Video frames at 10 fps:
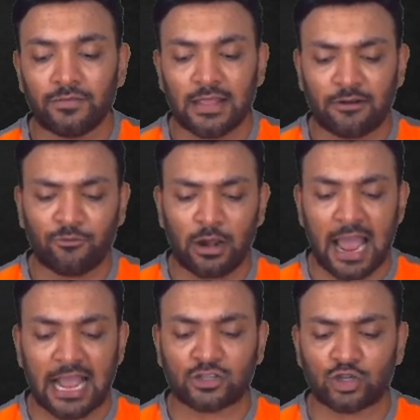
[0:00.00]
Therefore,
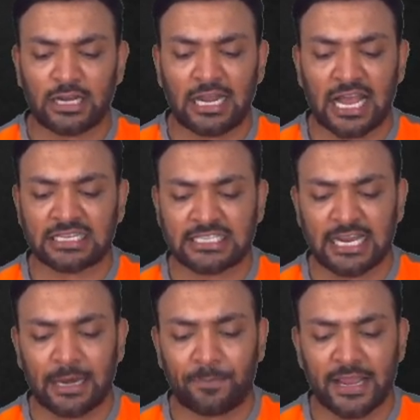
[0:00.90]
actually last
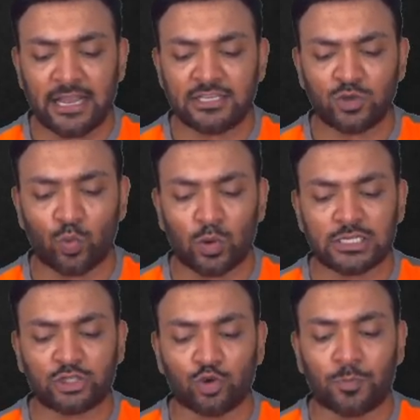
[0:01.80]
year EPS
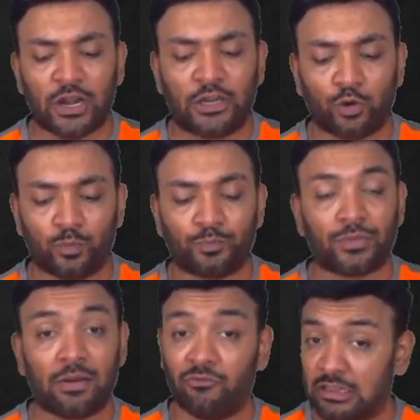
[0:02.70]
was 2.2.
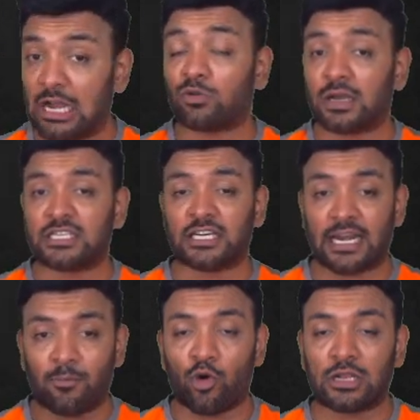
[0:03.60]
Without
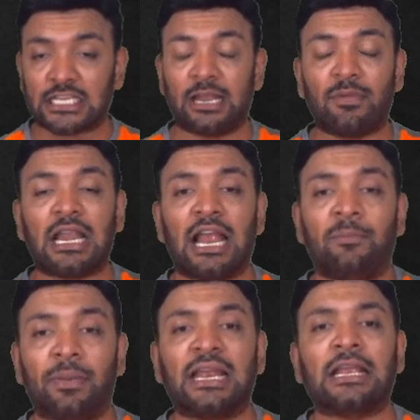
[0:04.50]
considering bonus element,
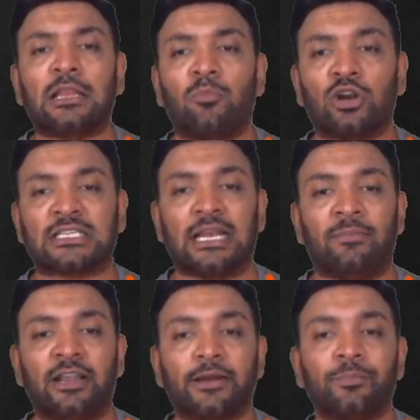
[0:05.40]
I'll bring in the bonus
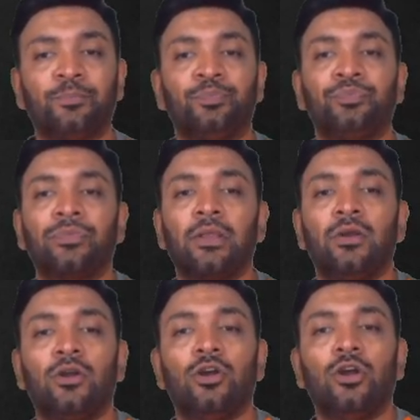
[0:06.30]
element.
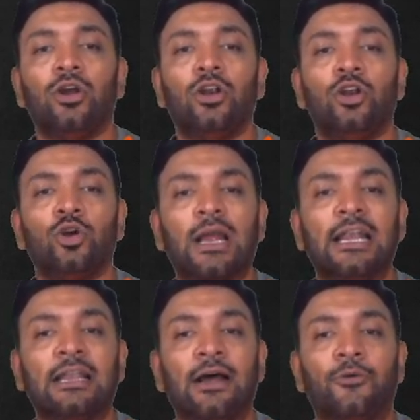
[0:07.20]
Look at
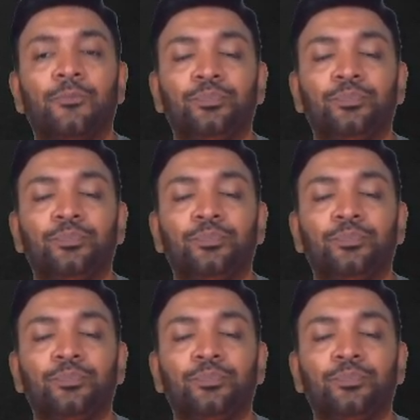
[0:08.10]
it now.